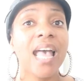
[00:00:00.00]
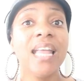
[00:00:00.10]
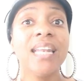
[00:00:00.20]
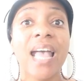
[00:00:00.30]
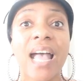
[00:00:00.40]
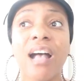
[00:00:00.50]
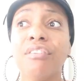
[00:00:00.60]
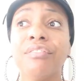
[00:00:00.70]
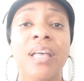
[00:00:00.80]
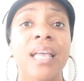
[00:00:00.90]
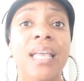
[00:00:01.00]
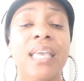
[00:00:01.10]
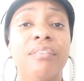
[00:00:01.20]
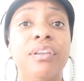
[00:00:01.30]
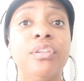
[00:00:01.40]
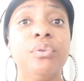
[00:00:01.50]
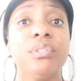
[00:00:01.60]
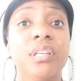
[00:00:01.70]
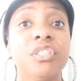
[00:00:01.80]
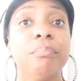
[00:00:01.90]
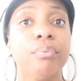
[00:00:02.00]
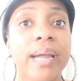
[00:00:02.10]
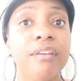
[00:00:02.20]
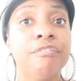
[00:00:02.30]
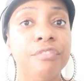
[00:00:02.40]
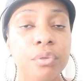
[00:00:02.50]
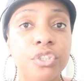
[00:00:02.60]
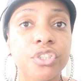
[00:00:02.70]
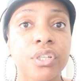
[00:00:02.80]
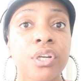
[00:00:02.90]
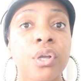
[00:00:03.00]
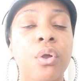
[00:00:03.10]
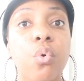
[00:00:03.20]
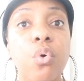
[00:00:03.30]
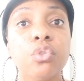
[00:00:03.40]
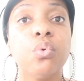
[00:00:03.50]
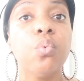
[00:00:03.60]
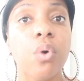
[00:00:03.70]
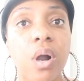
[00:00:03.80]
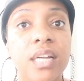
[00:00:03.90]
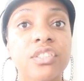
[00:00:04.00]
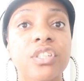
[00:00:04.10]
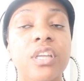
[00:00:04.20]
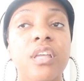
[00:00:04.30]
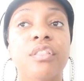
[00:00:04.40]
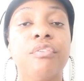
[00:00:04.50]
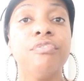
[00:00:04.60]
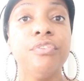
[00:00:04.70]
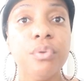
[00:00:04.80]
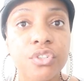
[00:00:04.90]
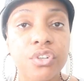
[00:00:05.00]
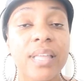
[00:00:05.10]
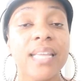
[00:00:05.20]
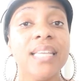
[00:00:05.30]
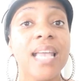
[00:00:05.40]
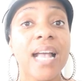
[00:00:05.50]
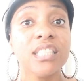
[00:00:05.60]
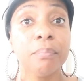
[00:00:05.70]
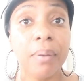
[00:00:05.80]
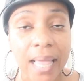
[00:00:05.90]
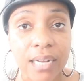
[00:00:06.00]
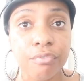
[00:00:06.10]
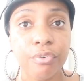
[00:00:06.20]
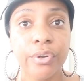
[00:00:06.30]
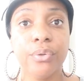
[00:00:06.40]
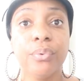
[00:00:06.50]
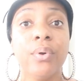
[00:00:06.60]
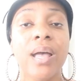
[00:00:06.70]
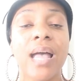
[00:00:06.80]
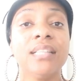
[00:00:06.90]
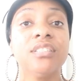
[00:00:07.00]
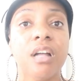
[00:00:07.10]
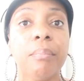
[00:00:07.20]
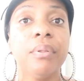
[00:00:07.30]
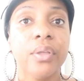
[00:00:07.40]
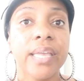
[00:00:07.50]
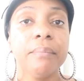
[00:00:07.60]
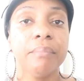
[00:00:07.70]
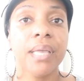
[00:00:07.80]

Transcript: and have given you such a bright future. Go towards the future that He has planned for you and stop looking